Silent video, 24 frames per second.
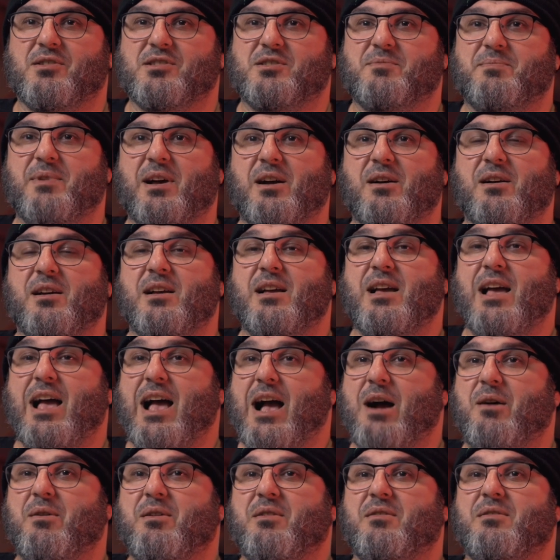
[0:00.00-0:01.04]
It's about
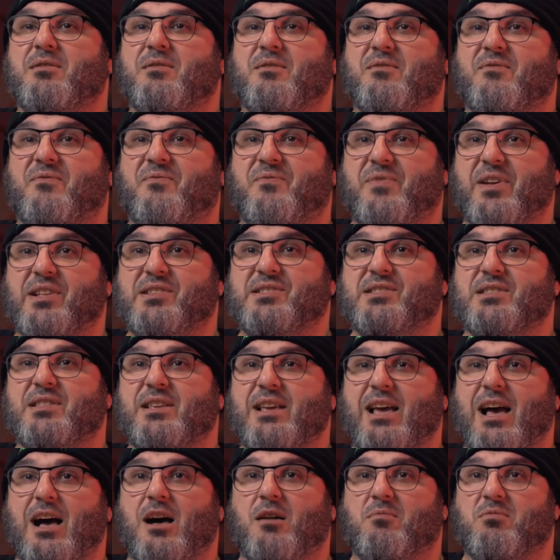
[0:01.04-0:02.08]
how it fits in
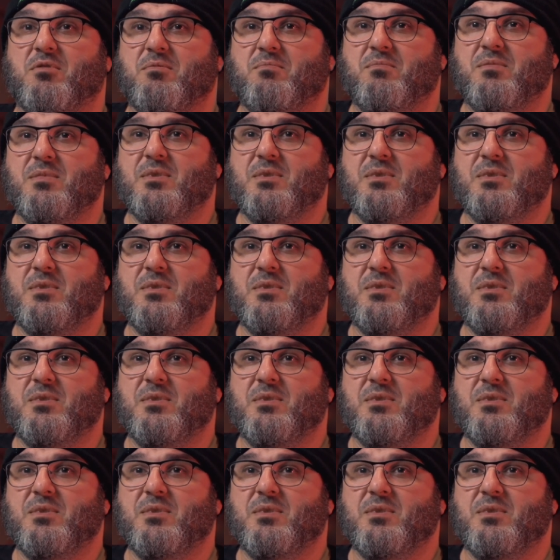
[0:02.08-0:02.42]
the album,